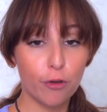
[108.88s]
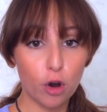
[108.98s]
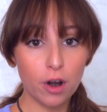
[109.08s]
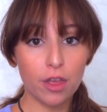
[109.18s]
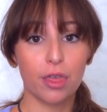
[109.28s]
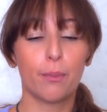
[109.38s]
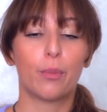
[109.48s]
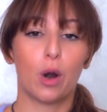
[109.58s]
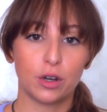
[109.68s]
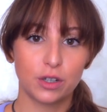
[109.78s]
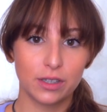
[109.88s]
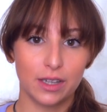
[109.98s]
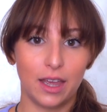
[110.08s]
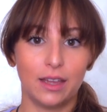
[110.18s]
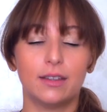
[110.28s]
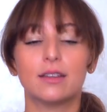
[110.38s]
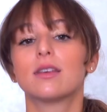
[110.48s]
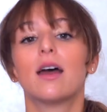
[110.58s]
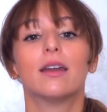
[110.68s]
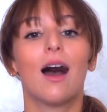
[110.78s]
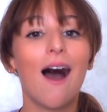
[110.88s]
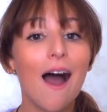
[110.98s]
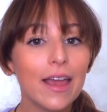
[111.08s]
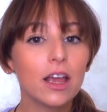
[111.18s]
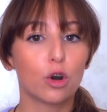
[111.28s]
Fourth product it is an eye